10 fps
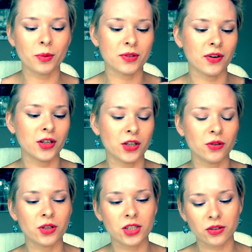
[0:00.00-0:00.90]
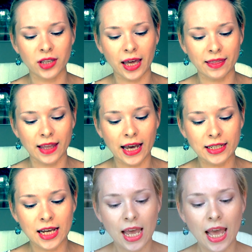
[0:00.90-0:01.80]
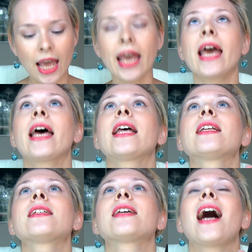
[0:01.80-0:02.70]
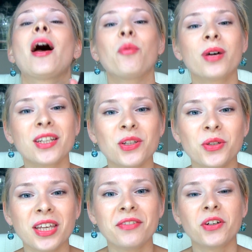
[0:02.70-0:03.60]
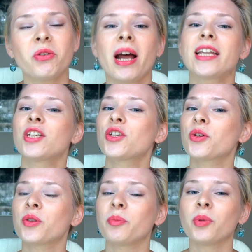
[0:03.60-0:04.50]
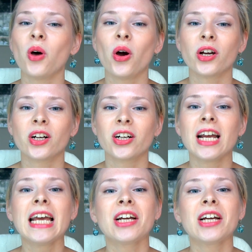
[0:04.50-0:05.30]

I was very curious to get that, and I want to give credit to the blogger